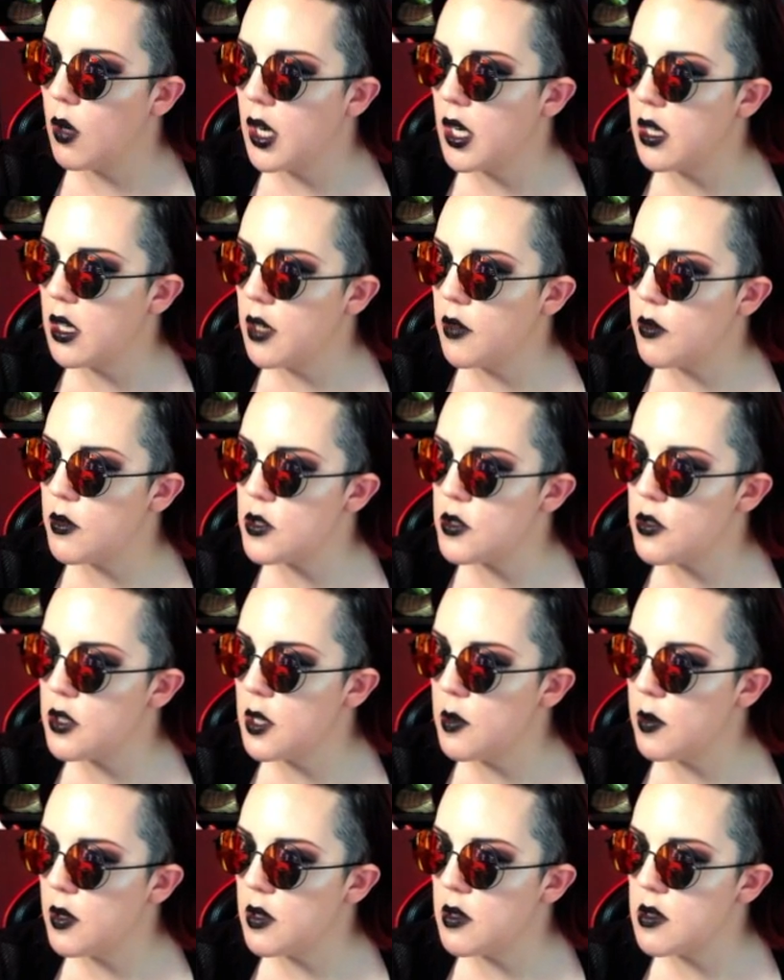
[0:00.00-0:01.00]
Quiet night for
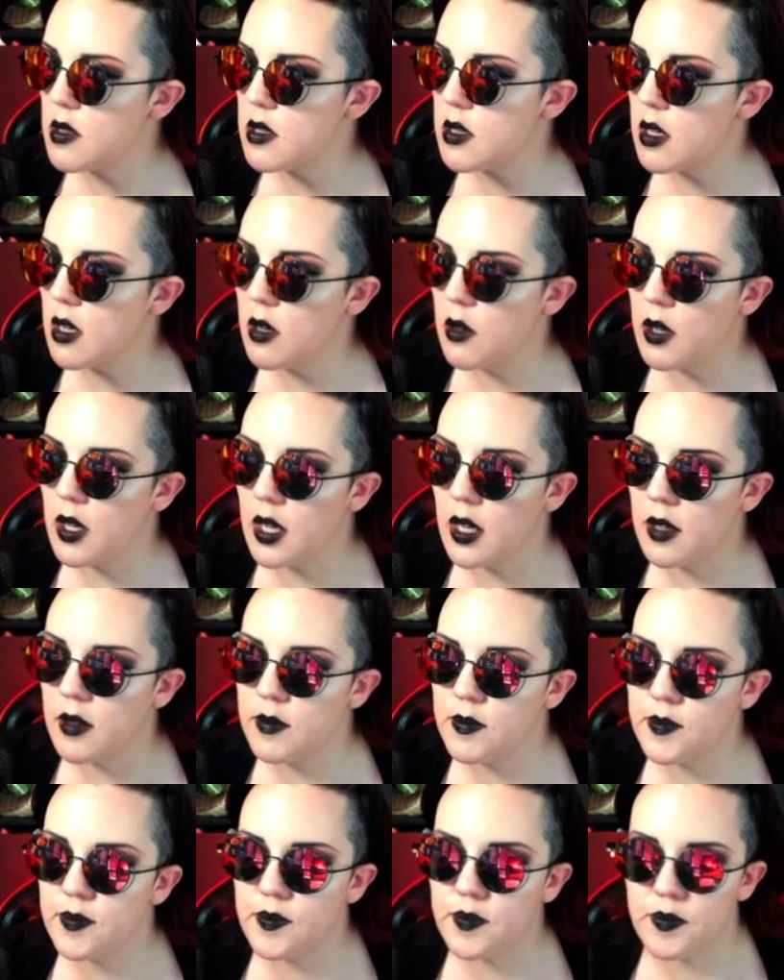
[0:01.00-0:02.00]
streamers. Oh yeah.